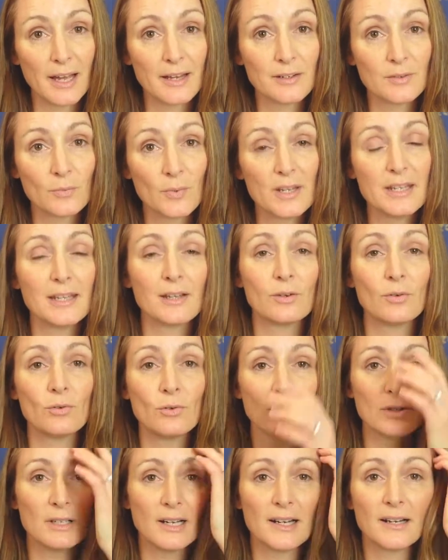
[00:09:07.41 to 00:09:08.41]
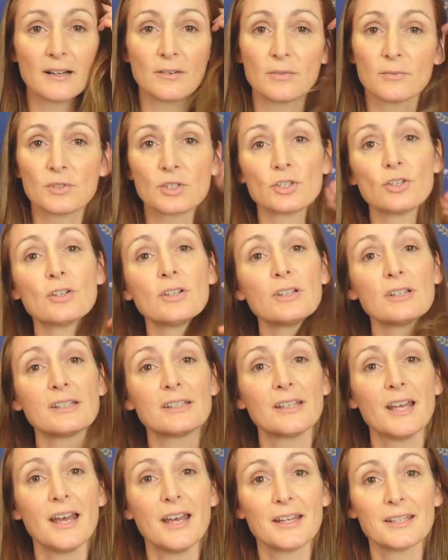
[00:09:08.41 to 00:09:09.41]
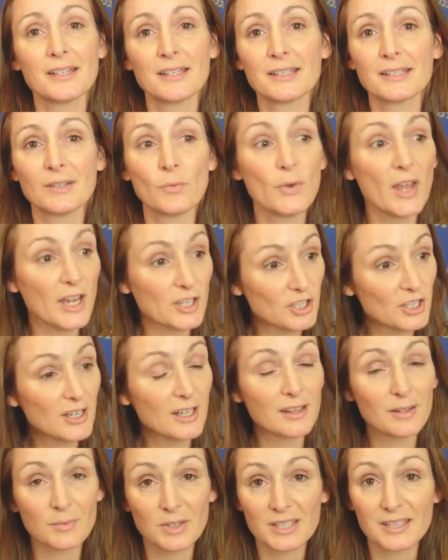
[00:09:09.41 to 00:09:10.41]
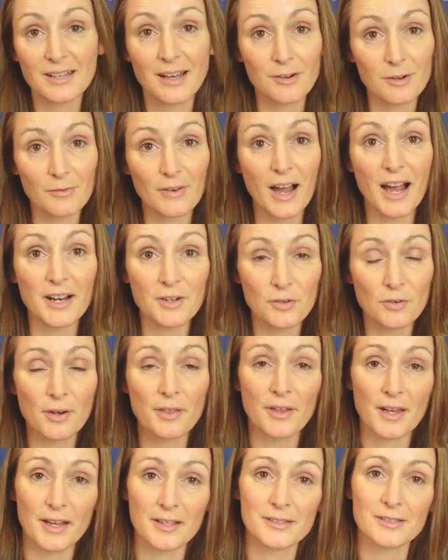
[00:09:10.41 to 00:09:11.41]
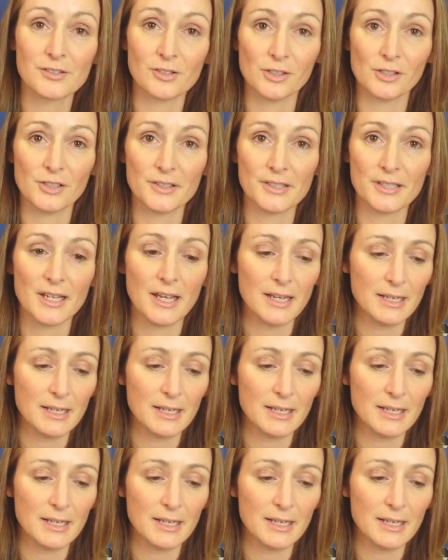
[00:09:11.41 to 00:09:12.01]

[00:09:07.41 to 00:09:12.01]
And we get all our students, we actually get them to start off under $1,000.